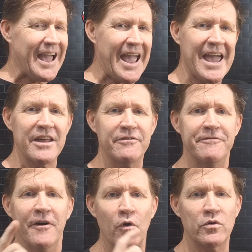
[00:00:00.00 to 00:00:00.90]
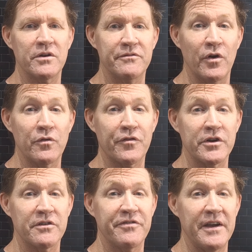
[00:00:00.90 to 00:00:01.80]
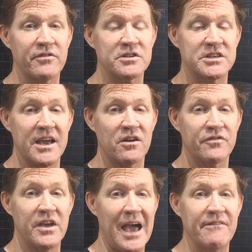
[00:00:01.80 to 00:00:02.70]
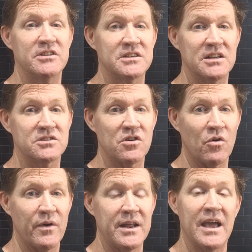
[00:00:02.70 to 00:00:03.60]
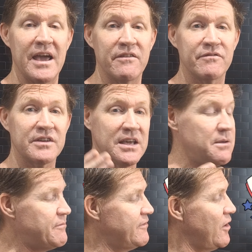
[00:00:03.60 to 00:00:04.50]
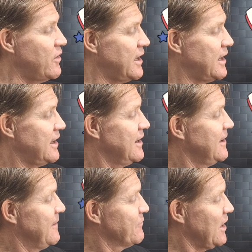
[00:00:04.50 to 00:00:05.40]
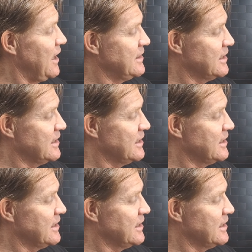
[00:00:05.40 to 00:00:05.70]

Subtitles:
and vote for your favorite channel if you haven't done so already, and keep voting. All right,